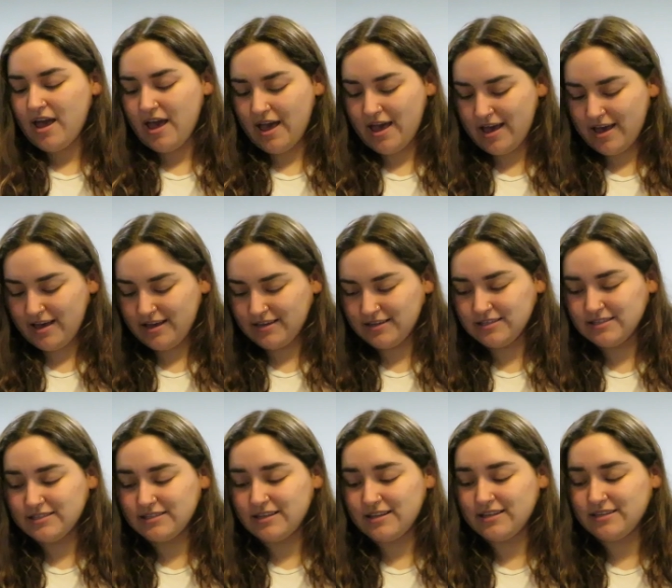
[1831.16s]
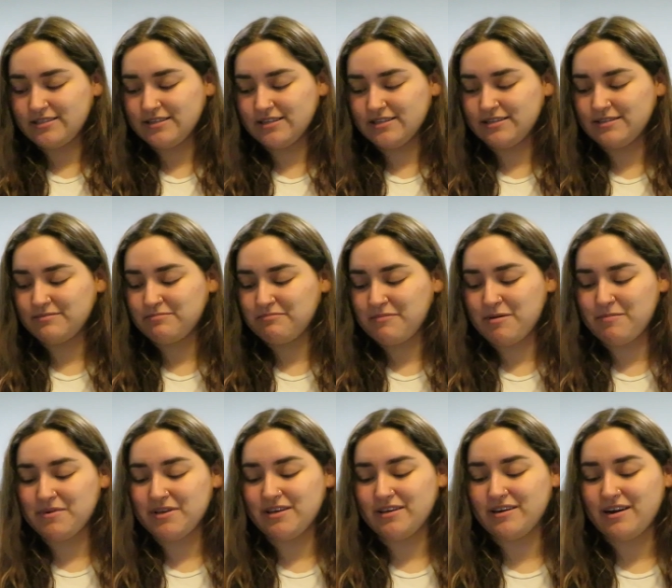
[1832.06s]
And this is
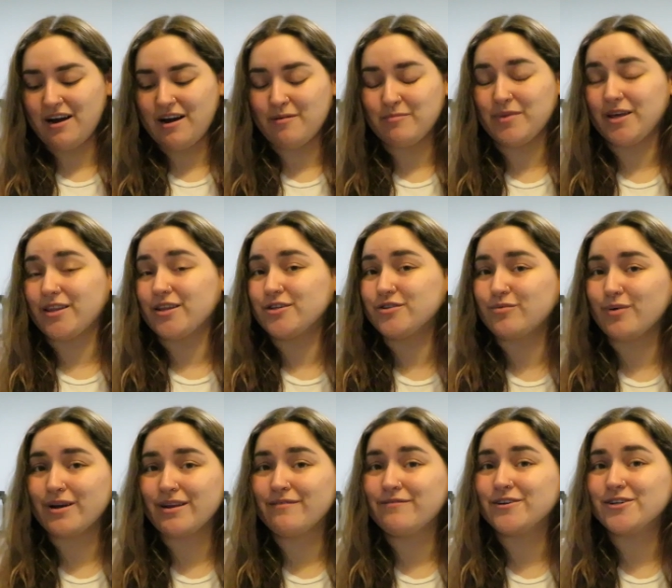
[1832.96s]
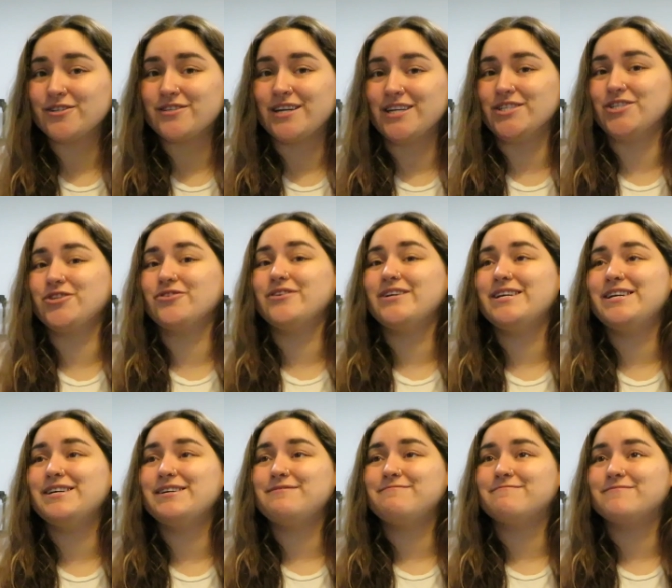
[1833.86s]
maybe like the 21st
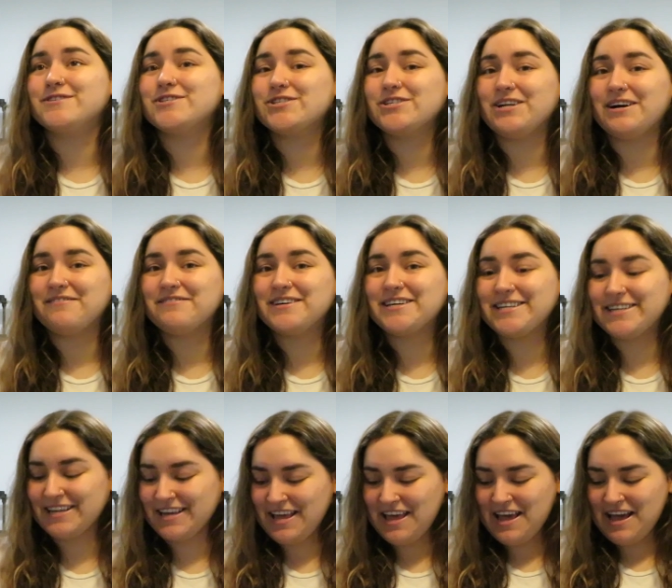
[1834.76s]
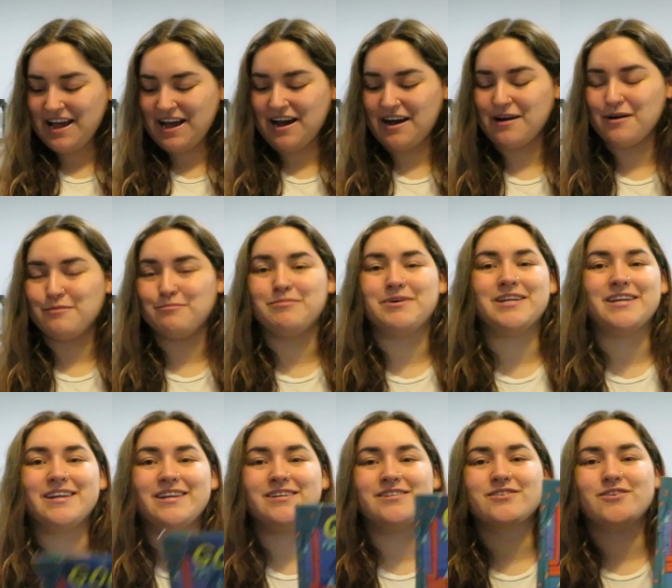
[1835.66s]
century version of it,
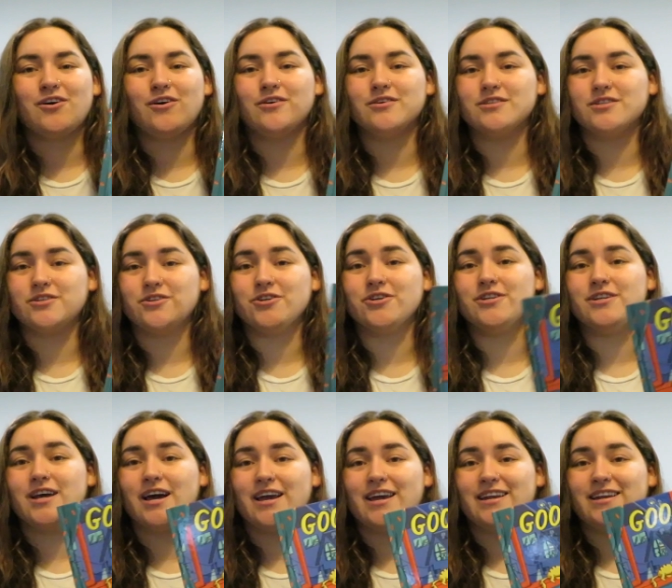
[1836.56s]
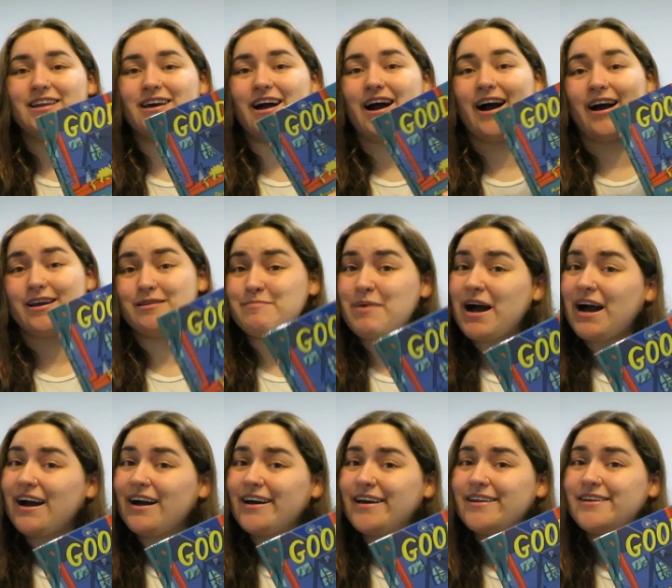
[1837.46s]
but it is called Goodnight
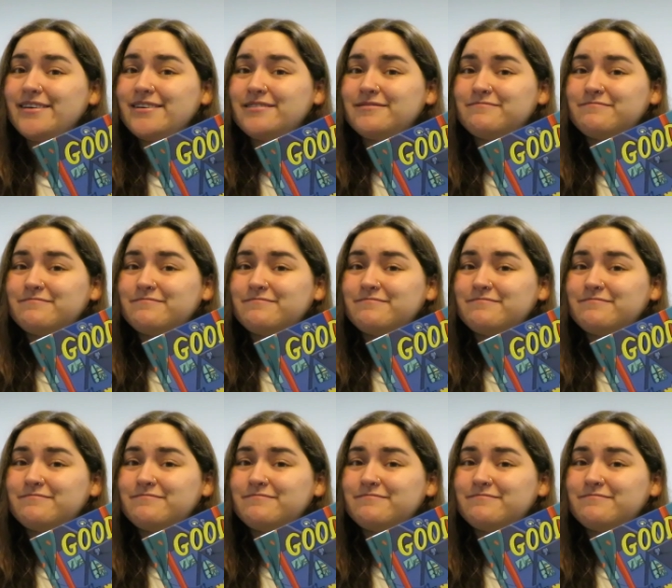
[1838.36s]
iPad.